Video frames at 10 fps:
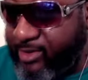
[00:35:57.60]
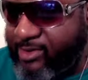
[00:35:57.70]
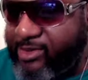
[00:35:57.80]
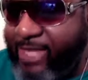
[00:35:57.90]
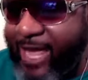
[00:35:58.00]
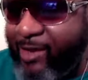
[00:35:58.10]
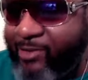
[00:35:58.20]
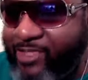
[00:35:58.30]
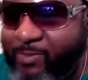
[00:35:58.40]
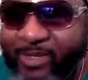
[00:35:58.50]

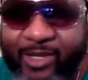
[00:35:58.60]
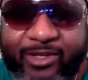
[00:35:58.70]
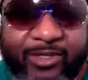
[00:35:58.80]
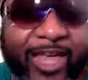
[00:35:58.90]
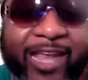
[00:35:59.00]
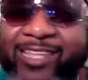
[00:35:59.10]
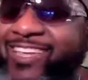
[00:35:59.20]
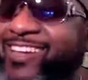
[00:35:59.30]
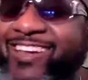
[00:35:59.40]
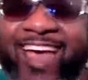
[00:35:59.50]
Sound speech that
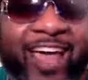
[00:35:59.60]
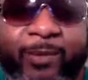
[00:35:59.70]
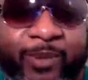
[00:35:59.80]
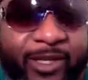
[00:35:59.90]
cannot